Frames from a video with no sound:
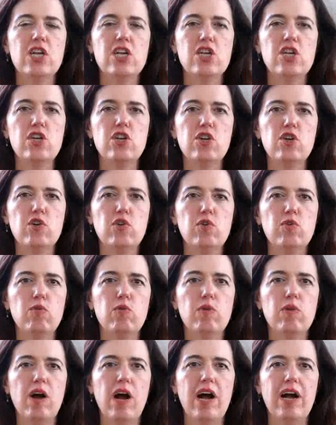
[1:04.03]
do
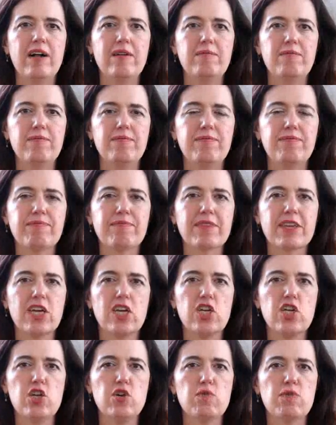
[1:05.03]
you
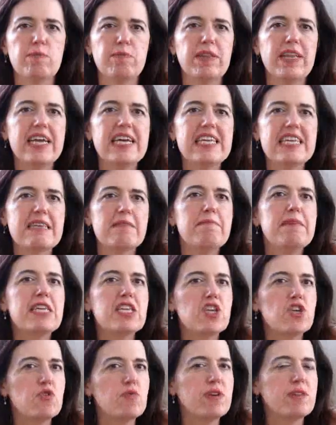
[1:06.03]
replace
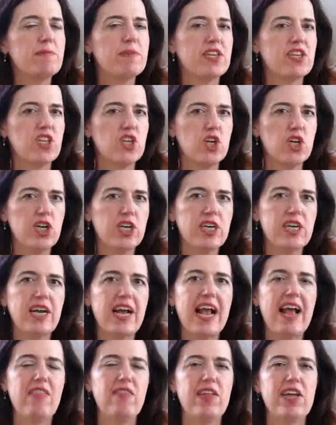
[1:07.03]
Mr. with Monsieur,
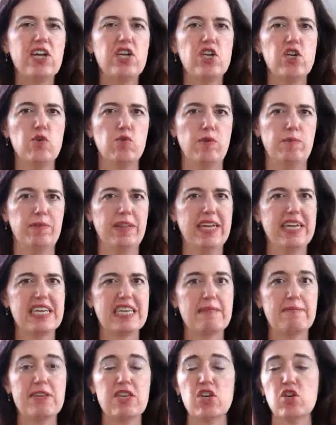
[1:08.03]
and then do you
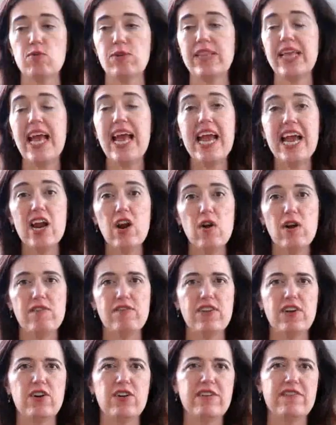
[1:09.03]
replace Mr. with Herr
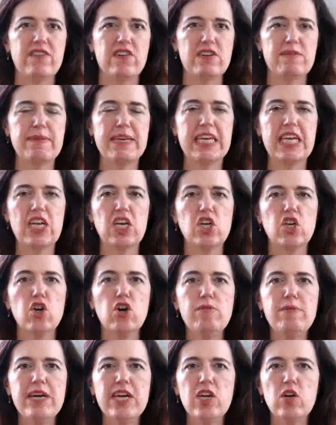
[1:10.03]
if they're speaking
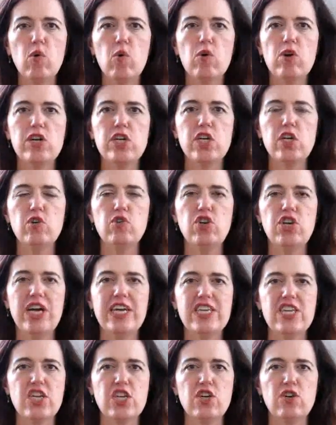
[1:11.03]
German, or do you
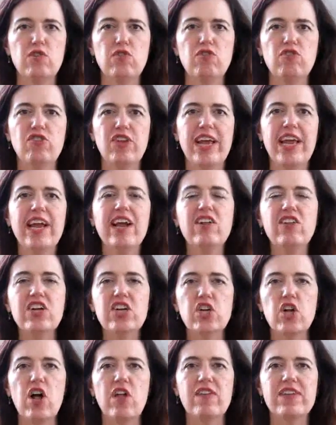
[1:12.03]
just use
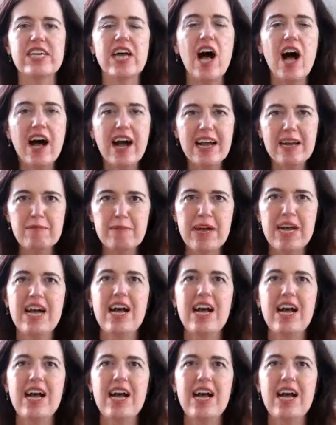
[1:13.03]
English all the time?